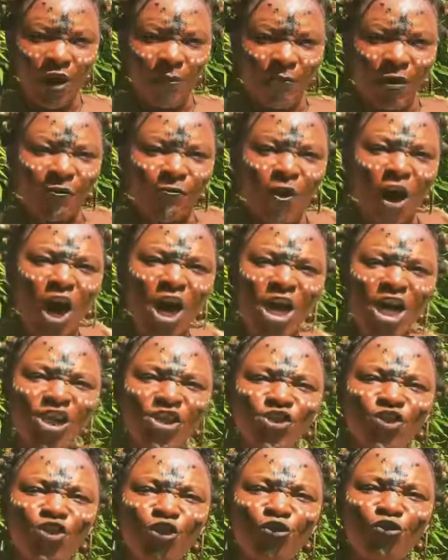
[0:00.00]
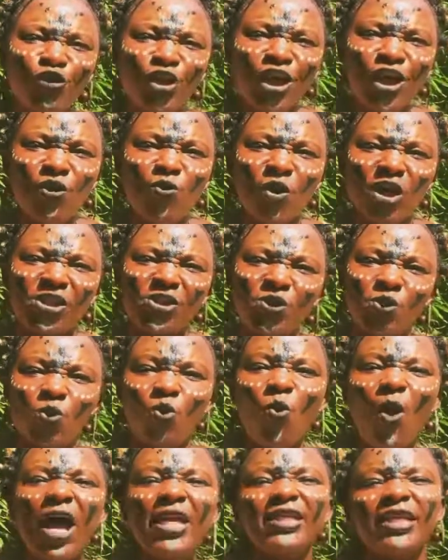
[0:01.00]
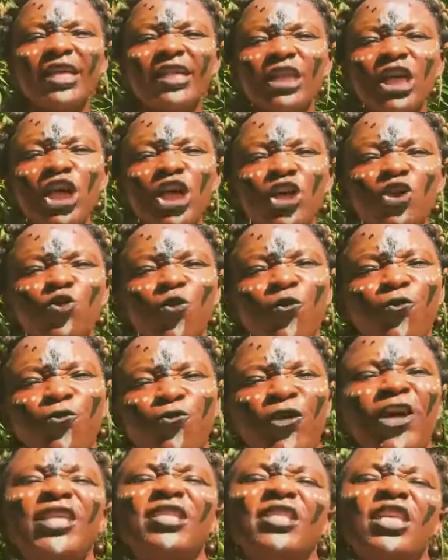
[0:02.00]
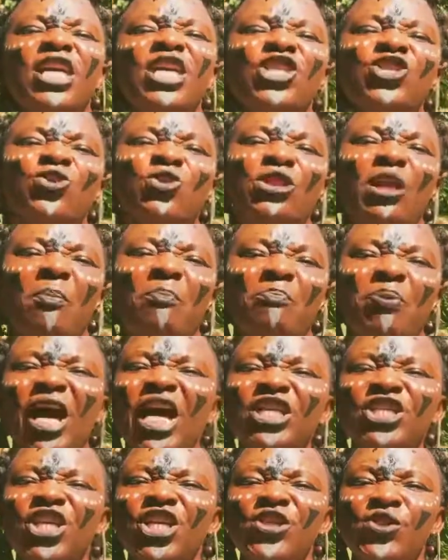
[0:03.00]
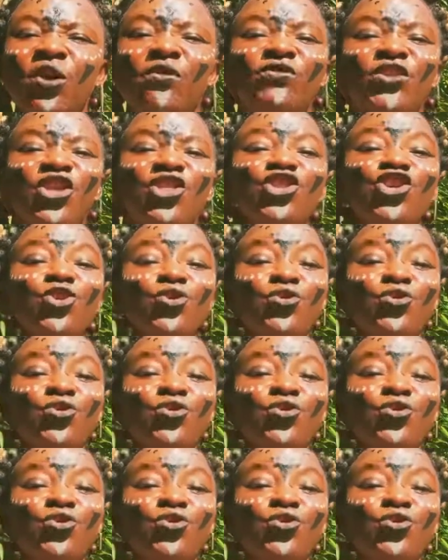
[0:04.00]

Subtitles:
before history was thwarted to fit into the pages of the new